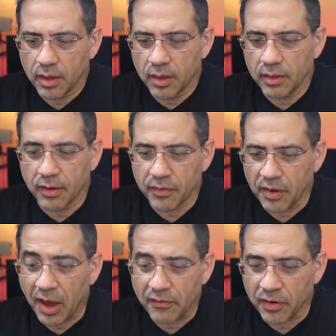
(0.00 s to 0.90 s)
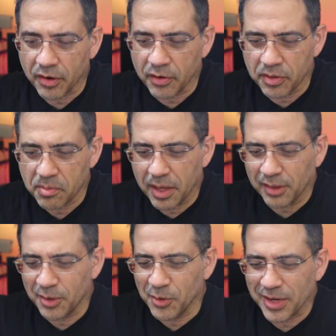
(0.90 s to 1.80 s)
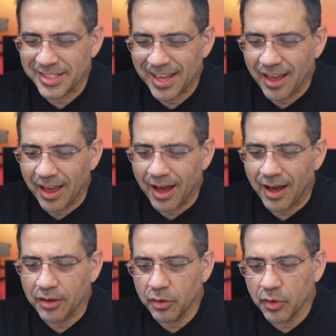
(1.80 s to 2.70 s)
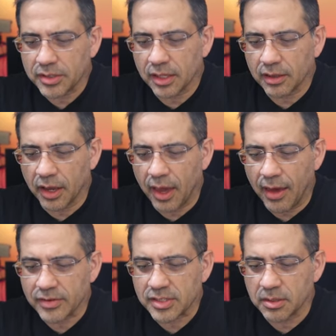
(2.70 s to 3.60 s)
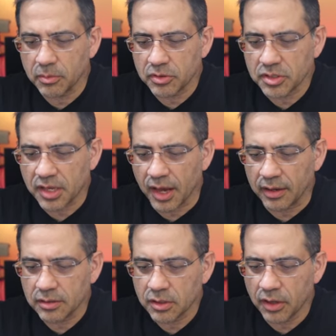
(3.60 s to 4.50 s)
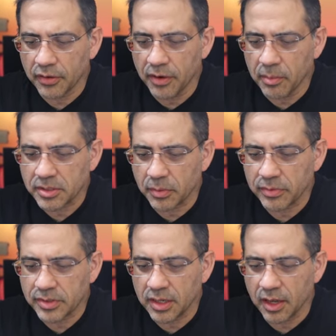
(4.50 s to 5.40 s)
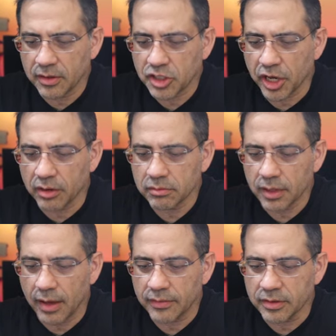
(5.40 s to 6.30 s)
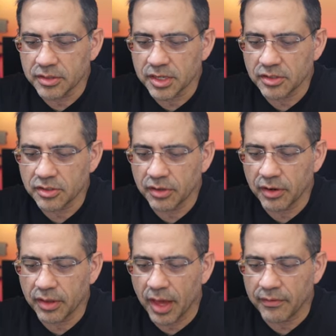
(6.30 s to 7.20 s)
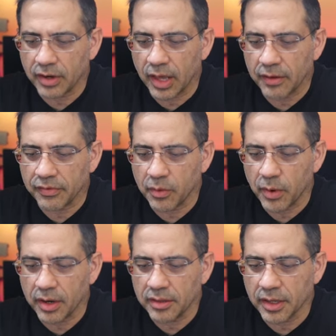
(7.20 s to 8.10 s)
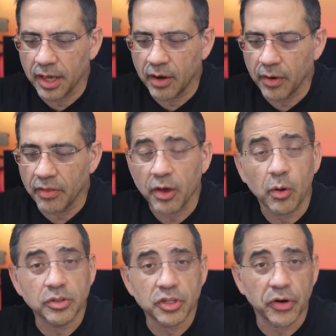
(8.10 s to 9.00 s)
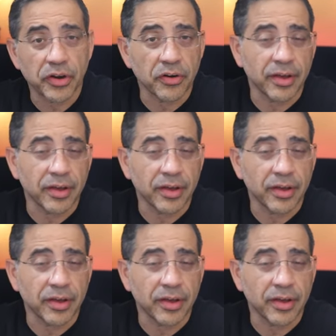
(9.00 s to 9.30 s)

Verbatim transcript: And they've, uh, I've already heard them make the noise. Uh, you'll notice that they have a similar design to other earbuds that we've seen on the channel. They have a little sensor there, they have a left and right indicator, and they go into your ear